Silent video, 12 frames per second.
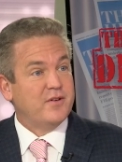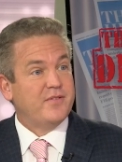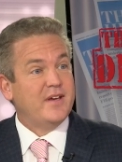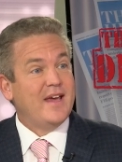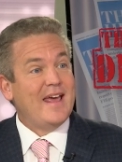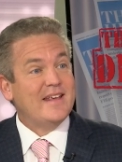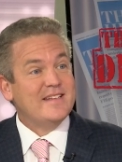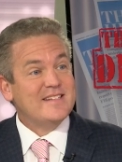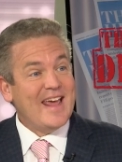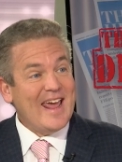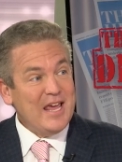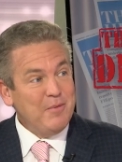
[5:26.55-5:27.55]
if he
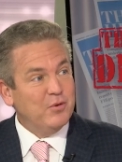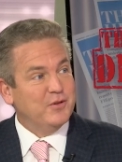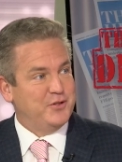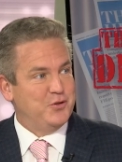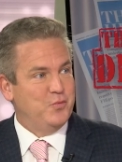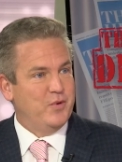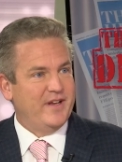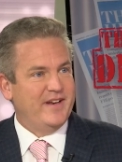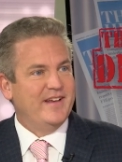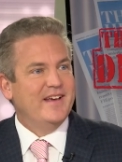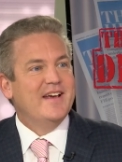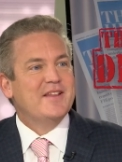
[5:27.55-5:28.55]
is able to
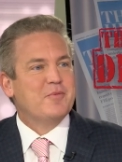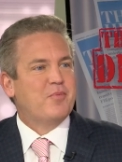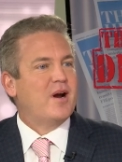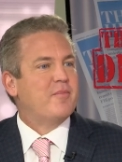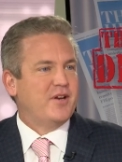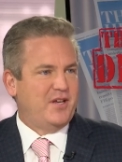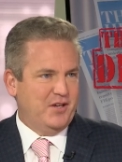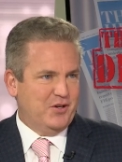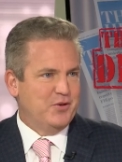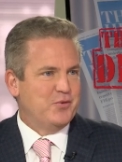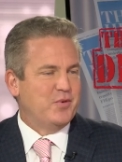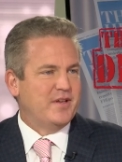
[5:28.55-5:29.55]
win the primary, he
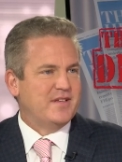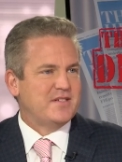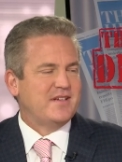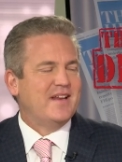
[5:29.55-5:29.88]
could win this.